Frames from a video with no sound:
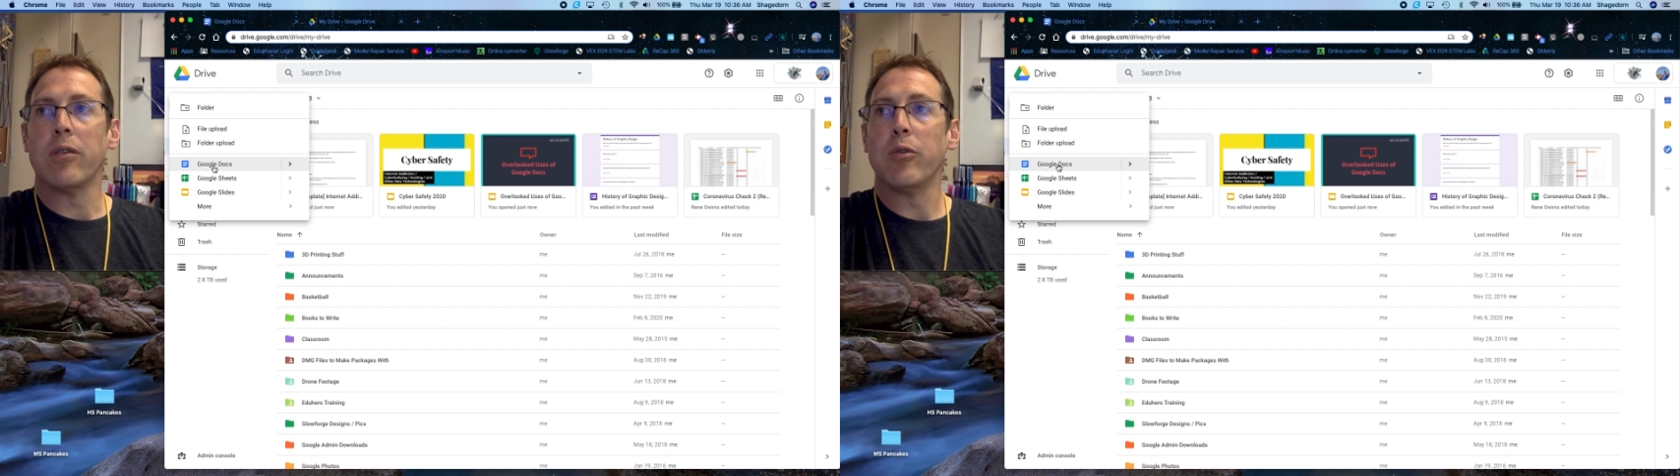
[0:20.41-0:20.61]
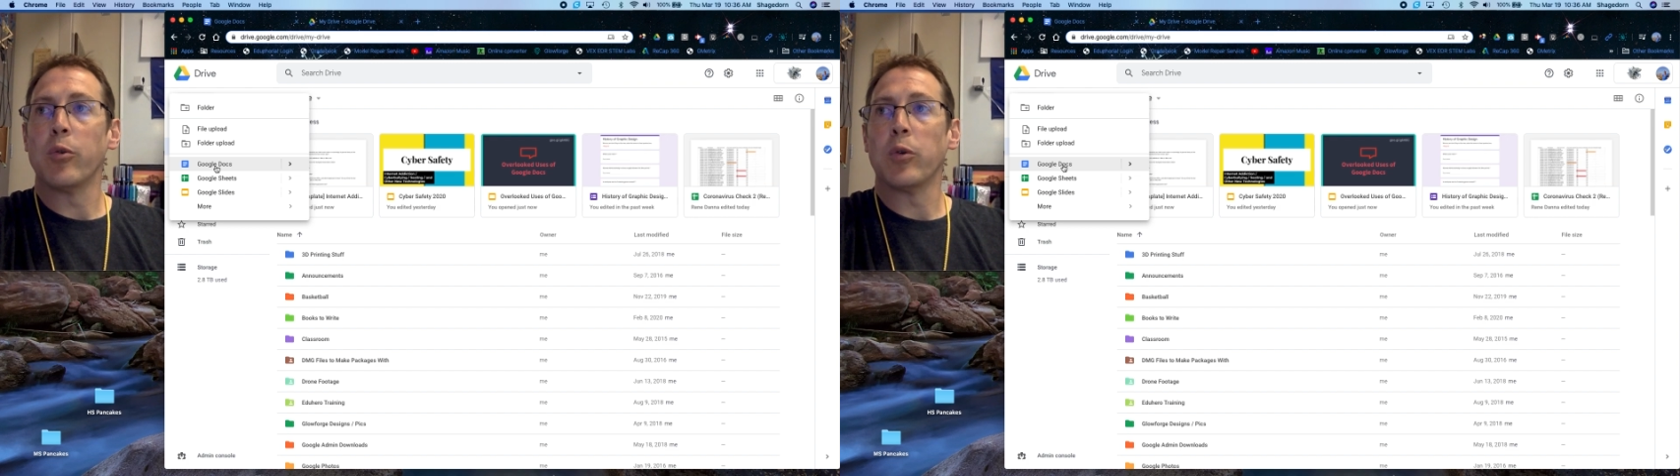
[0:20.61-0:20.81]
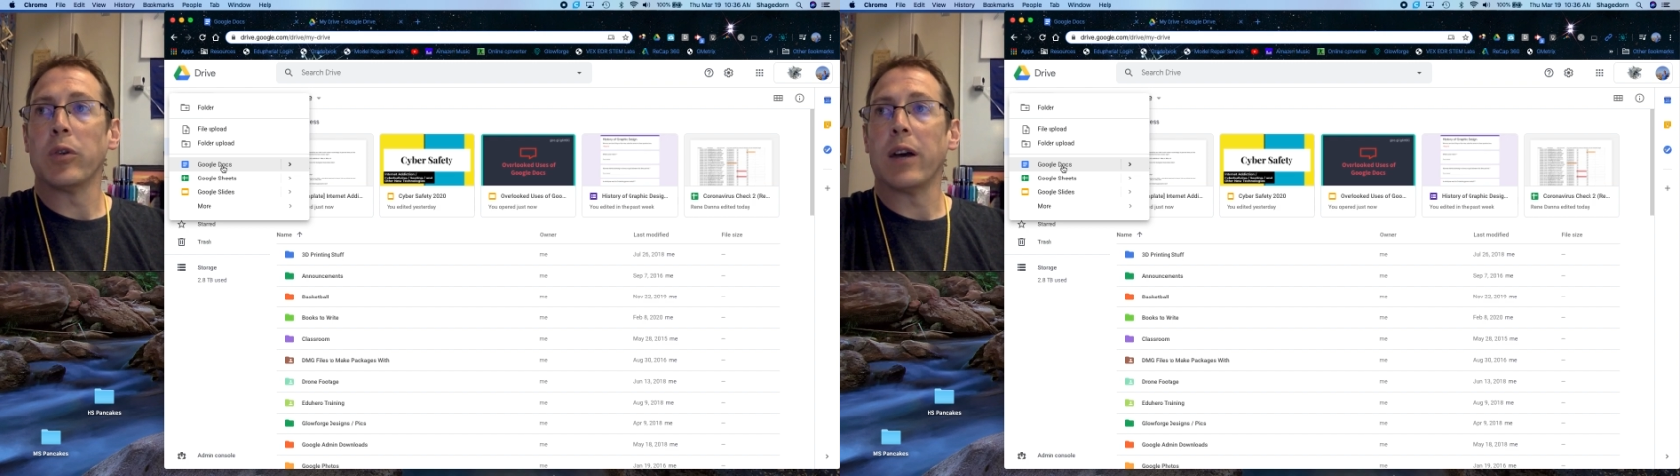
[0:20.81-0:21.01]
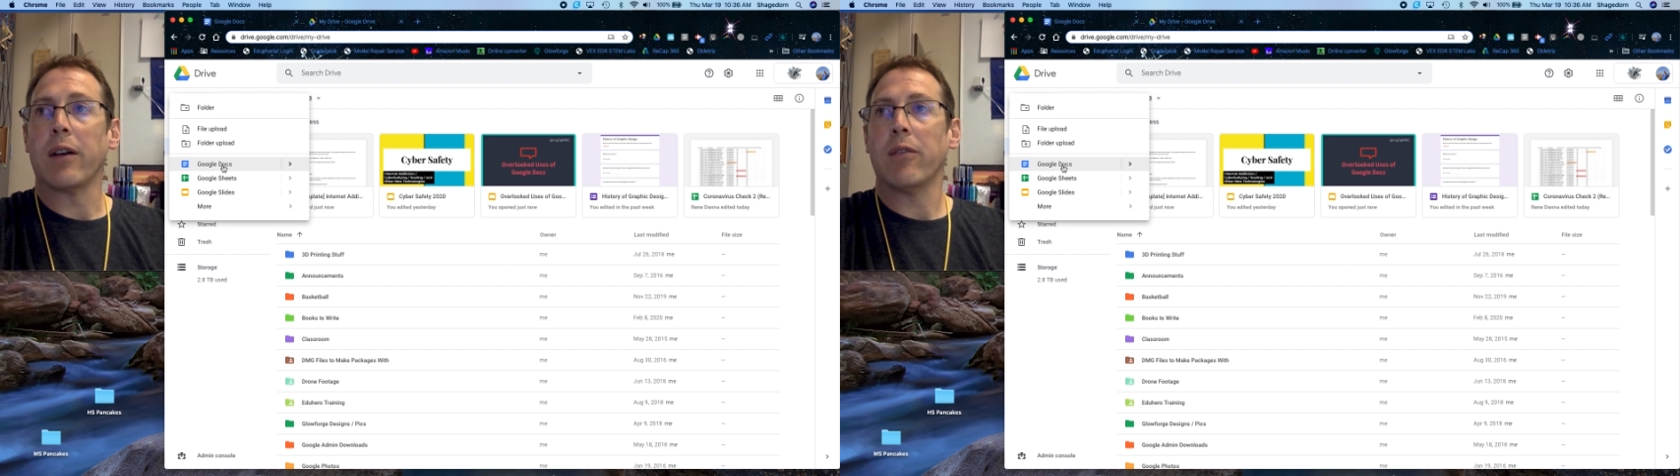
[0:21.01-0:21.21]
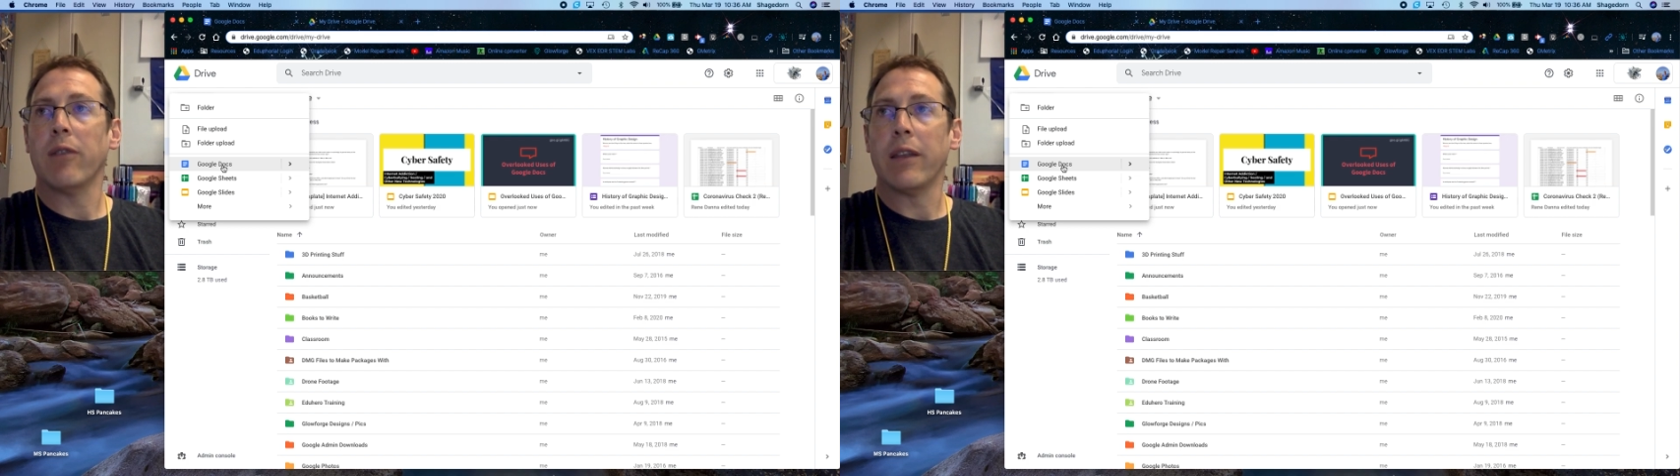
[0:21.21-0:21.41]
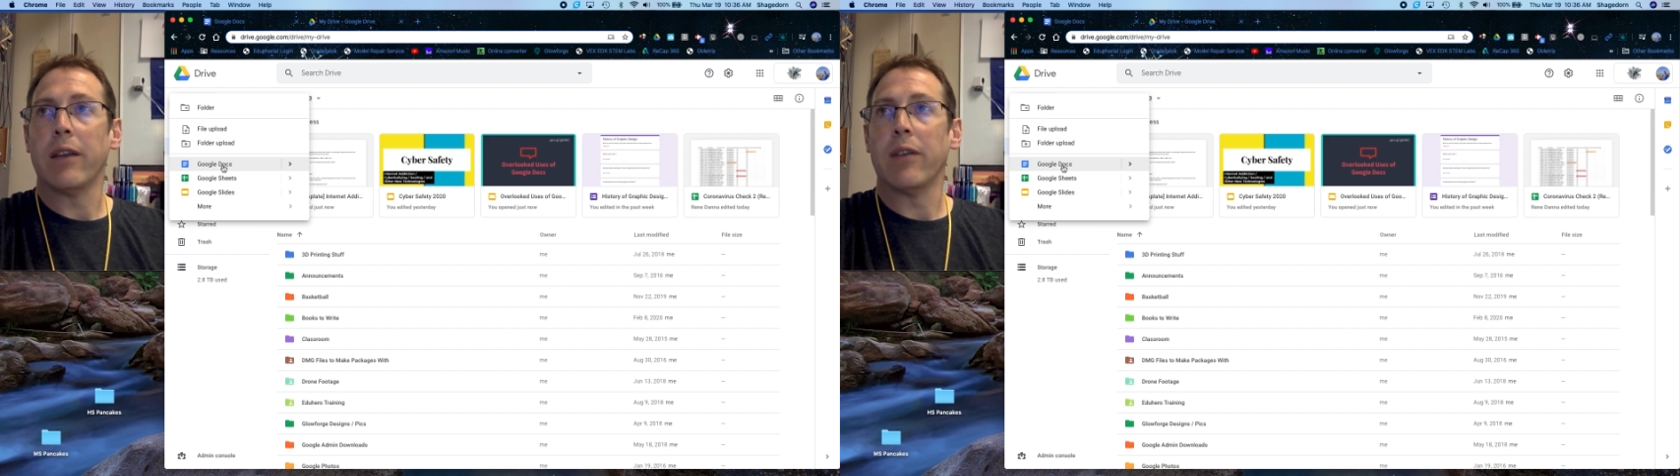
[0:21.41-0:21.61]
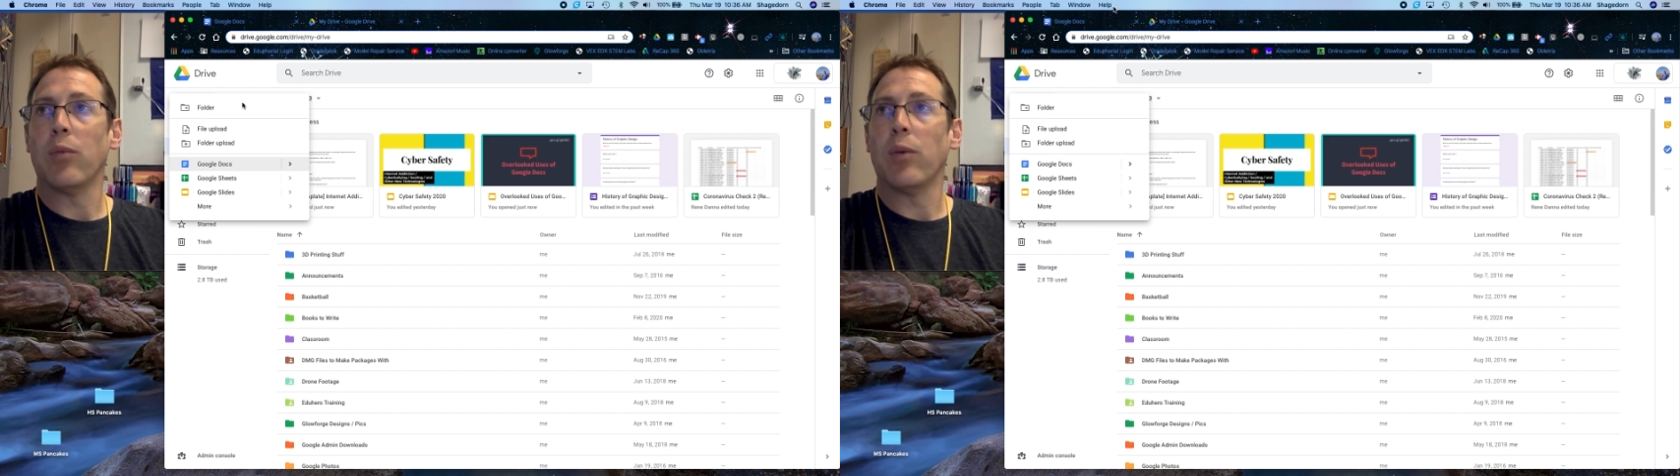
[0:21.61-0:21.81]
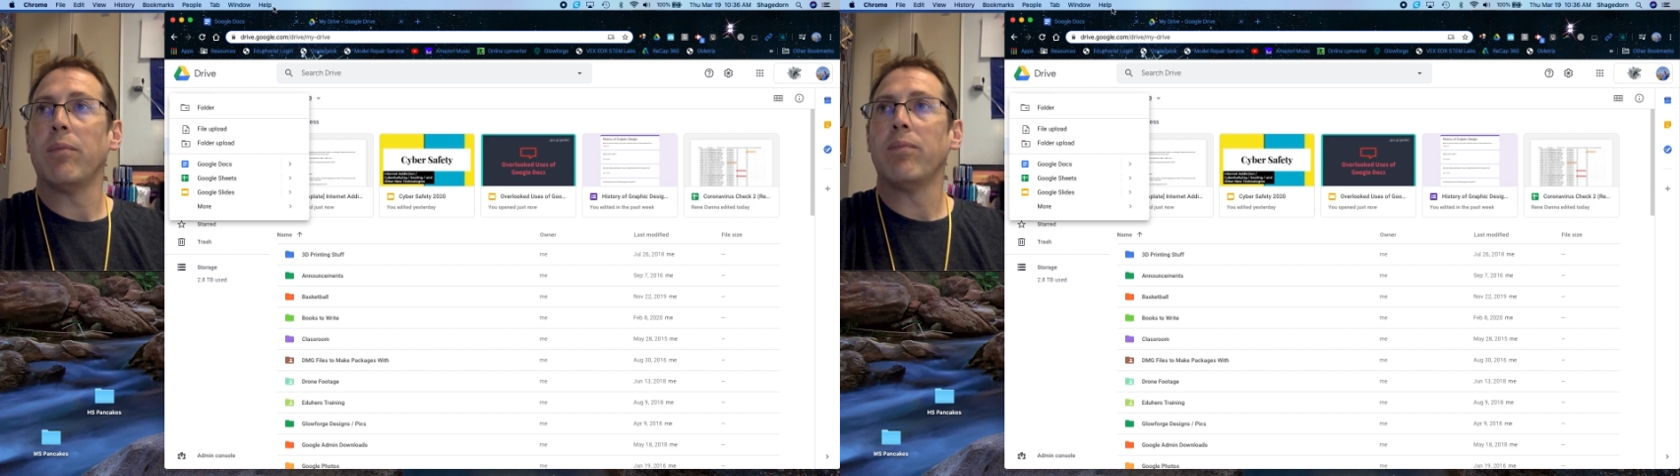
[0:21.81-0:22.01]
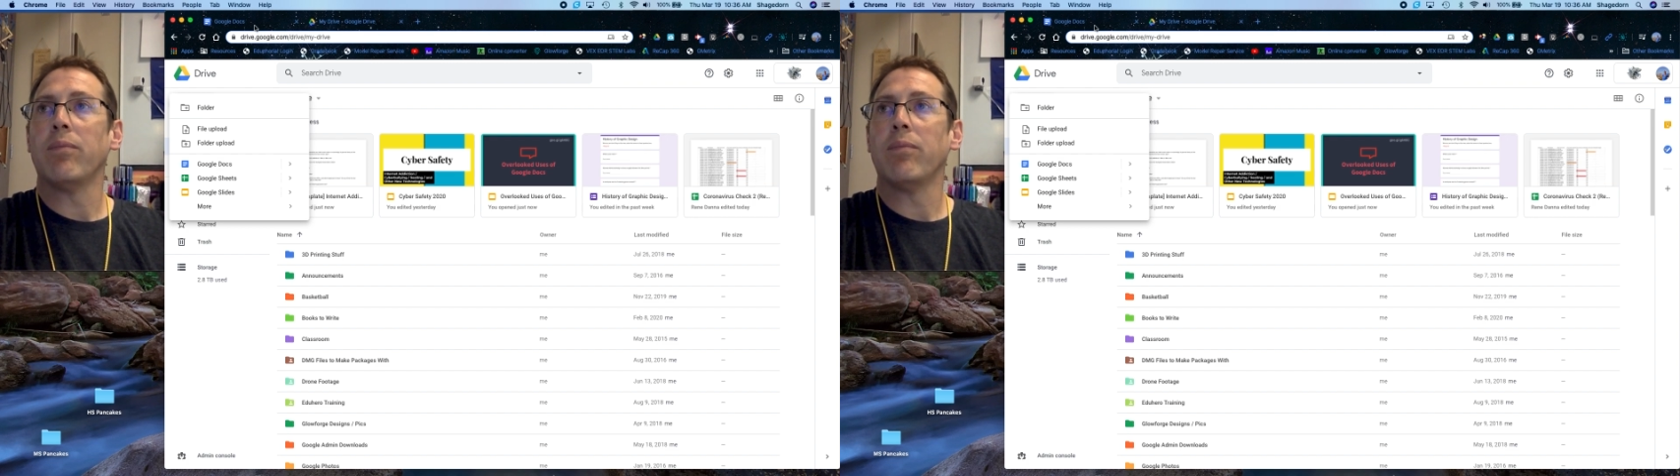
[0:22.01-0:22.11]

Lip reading: New Google Doc right there as well.